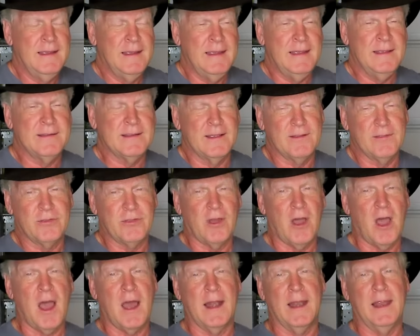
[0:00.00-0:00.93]
as I
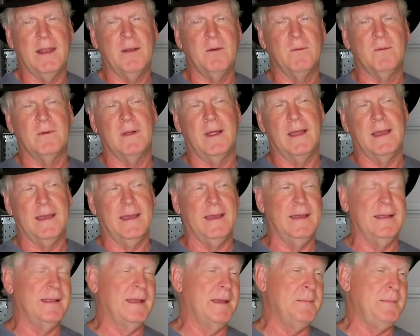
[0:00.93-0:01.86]
thought. And
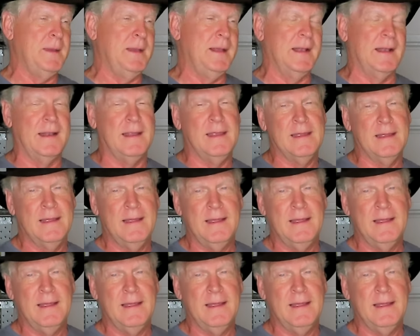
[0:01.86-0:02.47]
I mean,